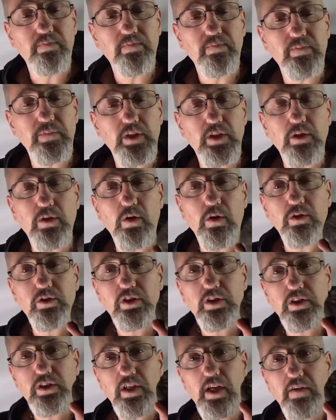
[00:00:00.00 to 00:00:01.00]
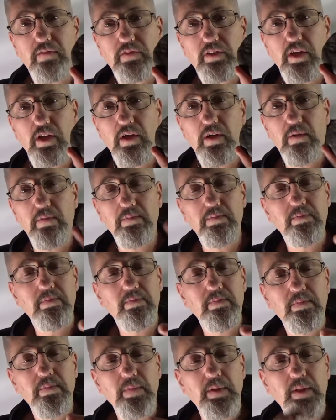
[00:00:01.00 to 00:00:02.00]
the closest I've come
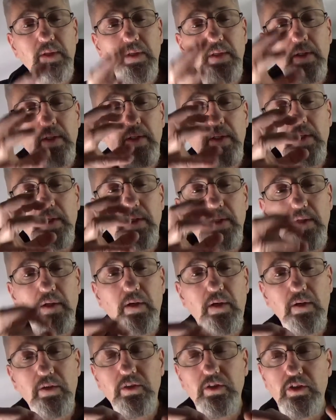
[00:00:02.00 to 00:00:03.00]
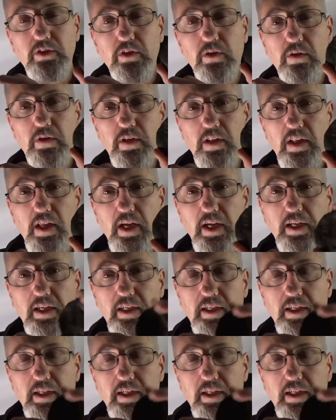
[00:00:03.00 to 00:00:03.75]
under certain light